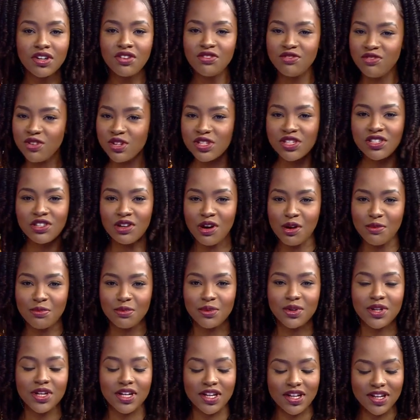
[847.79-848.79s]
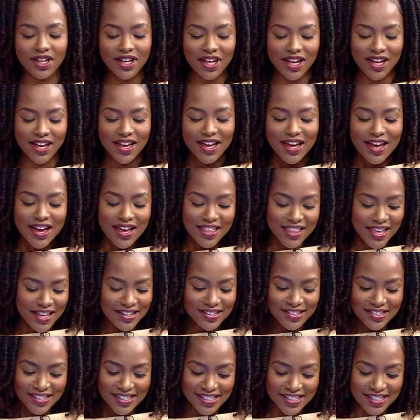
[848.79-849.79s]
Full stop.
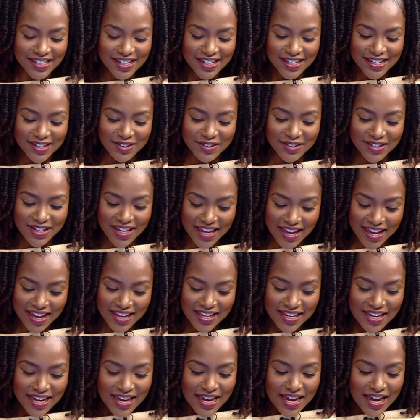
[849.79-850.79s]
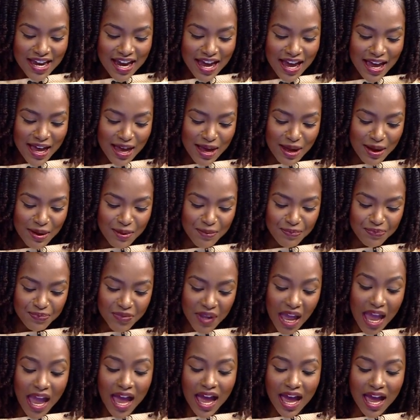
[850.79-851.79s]
That's just it. Okay.
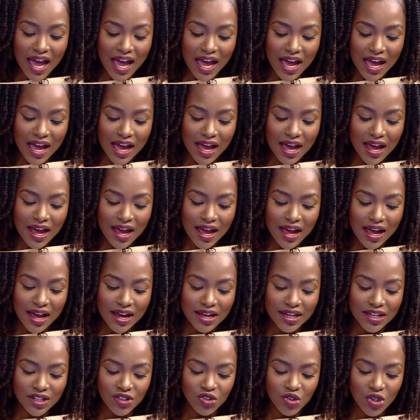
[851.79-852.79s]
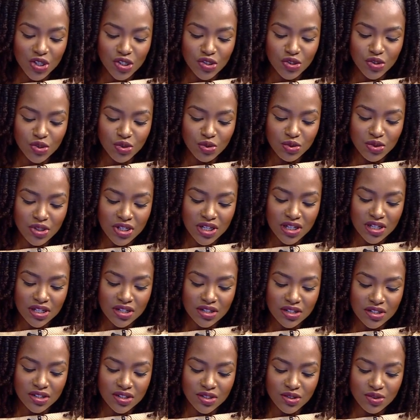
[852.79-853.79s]
Hey, Joyce, tuned
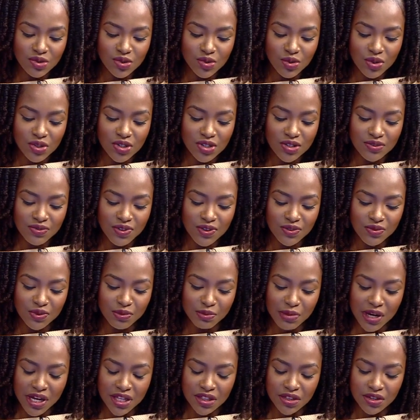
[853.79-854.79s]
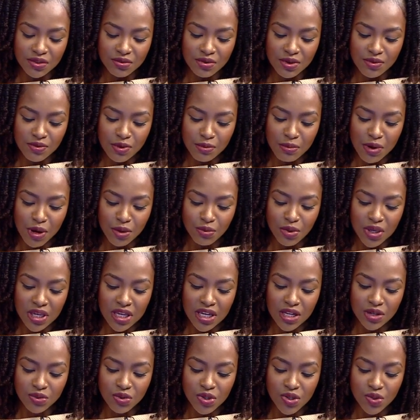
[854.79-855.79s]
in to Switch TV from Athi River. My
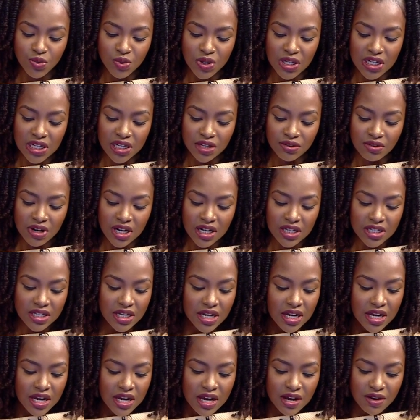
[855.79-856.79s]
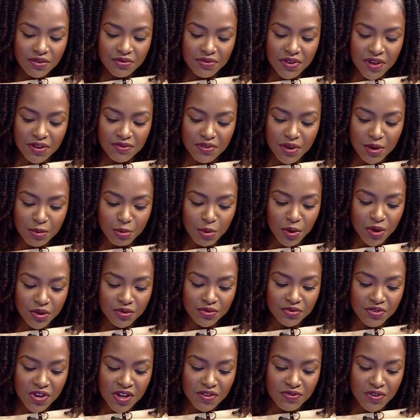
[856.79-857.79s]
weekend was really great. Favor upon
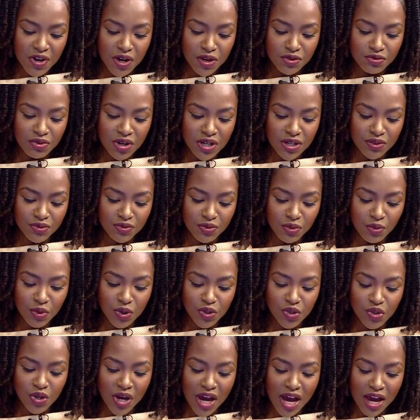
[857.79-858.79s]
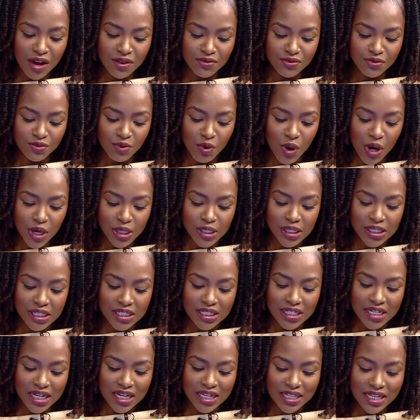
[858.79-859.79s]
favor, and ready for what you have for us
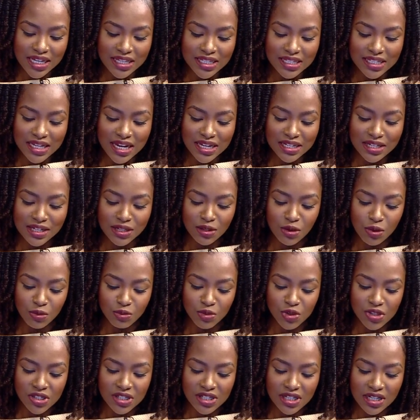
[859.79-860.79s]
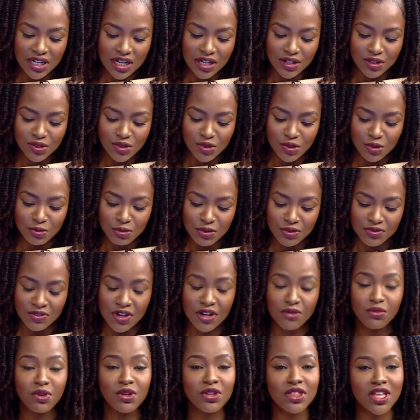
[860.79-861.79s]
today. That's Daniel Omusila, your super
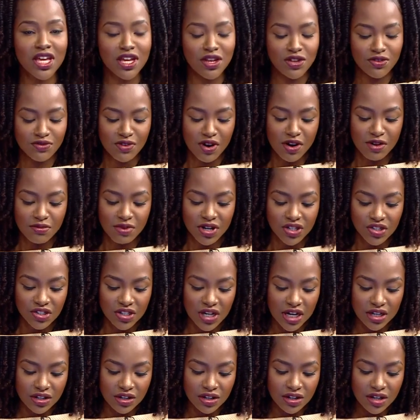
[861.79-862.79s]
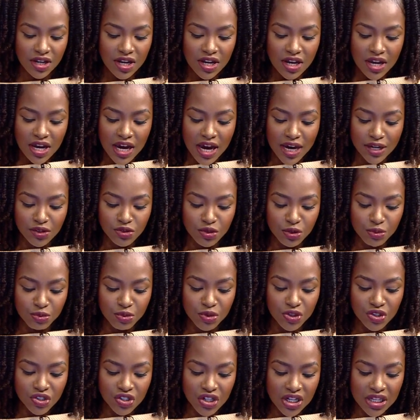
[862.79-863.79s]
fan. Well, thank you very much, Daniel. I do
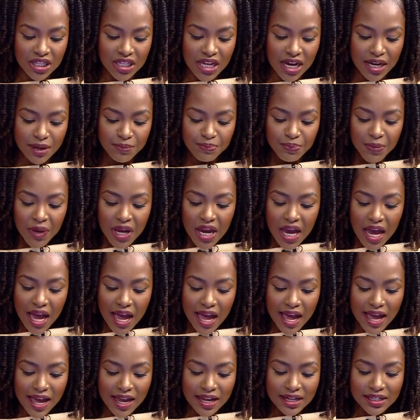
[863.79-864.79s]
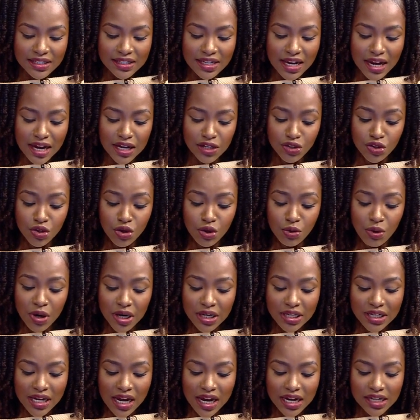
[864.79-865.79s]
appreciate that. And you know
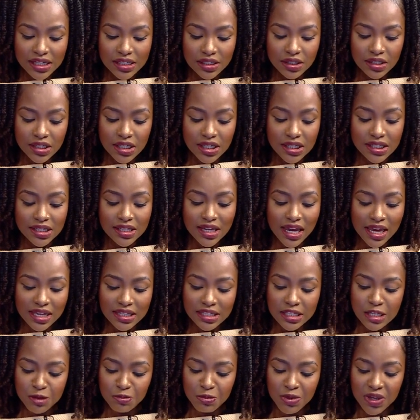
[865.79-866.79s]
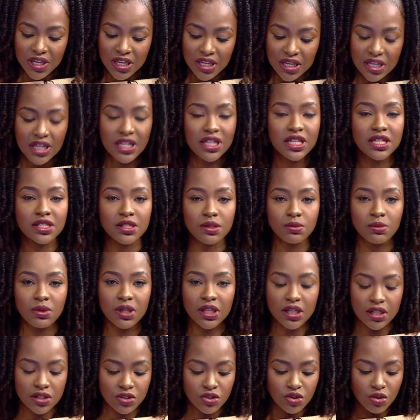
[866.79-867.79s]
what, guys? It's KCPE this
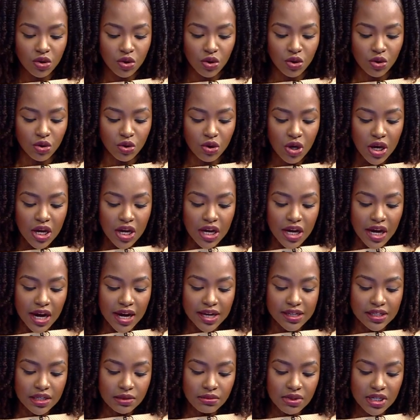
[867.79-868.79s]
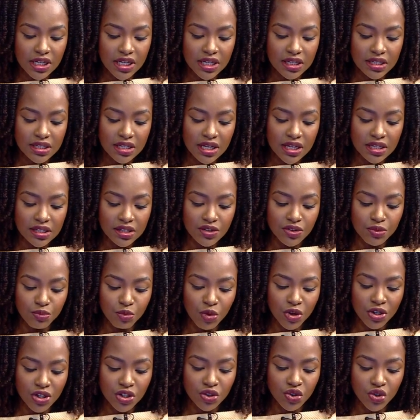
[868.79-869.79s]
week. So someone here says, good
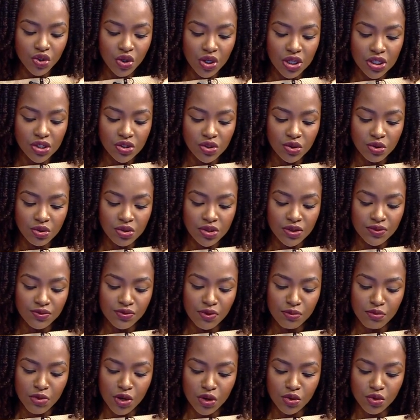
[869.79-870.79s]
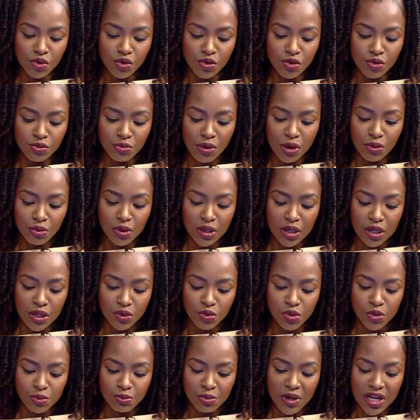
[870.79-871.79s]
morning, Joyce. Tuned in from Nakuru. My weekend
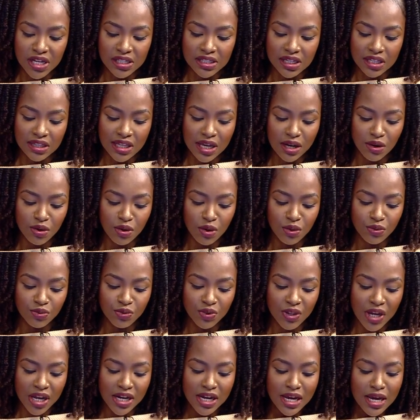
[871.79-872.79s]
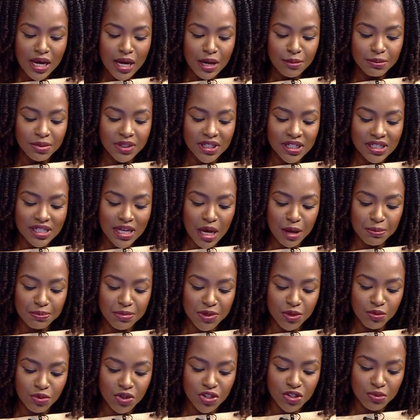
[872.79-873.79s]
was blessed. I thank God for that. Please help
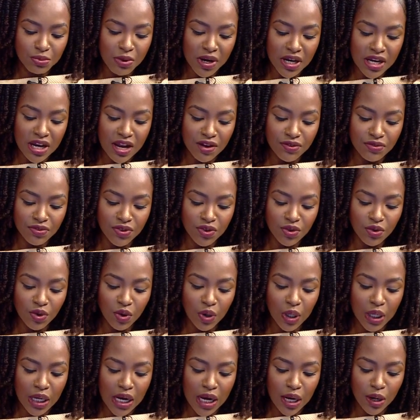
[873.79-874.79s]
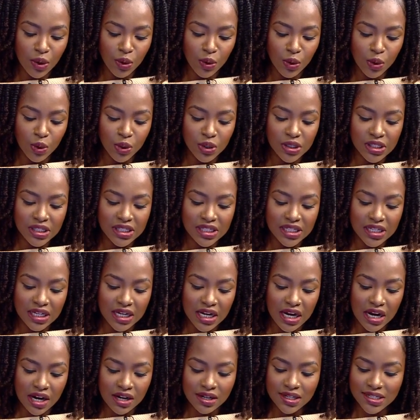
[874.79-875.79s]
me wish my nephew Olango
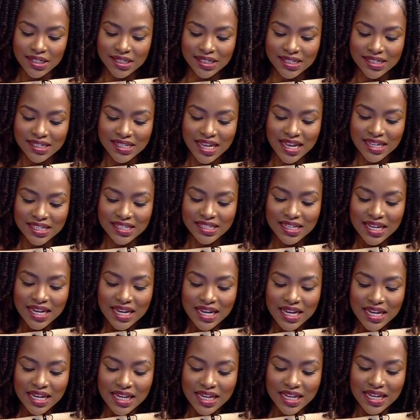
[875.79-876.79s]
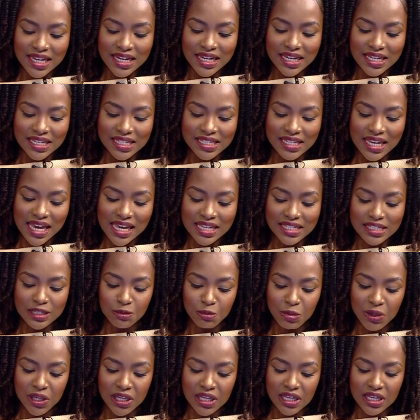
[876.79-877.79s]
Sigar success in his
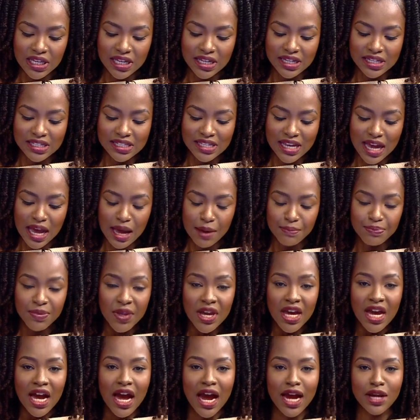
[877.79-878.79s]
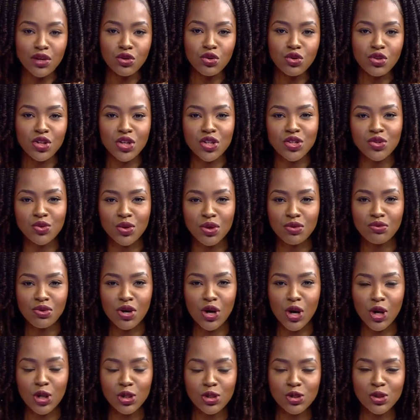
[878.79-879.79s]
KCPE exam. I know they're doing
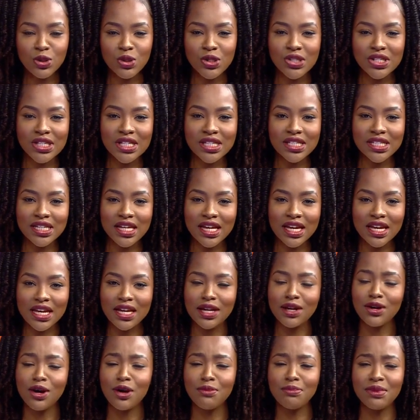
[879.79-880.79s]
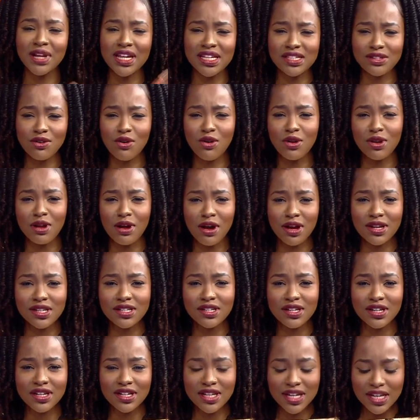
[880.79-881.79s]
rehearsals today. God bless all our
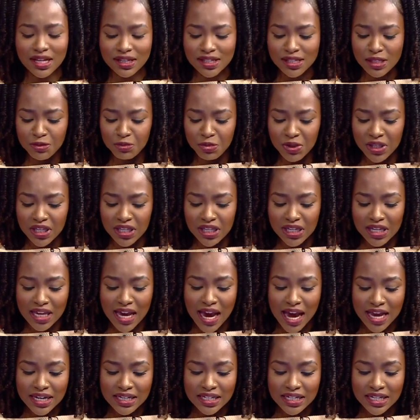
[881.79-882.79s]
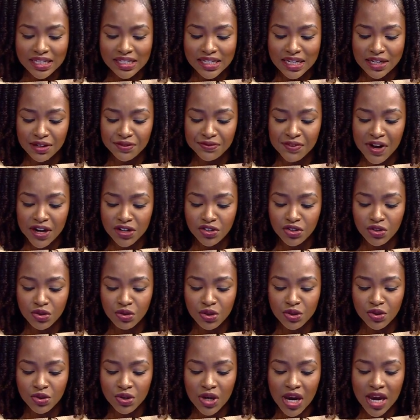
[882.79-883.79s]
dear KCPE candidates. And in fact, you know
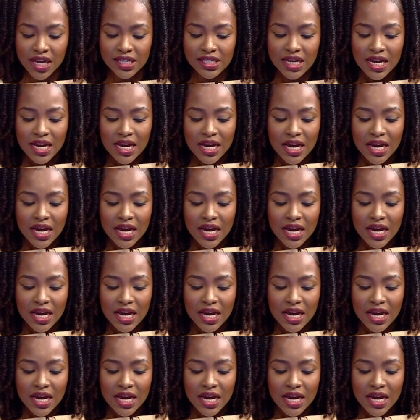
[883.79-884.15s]
what, you guys?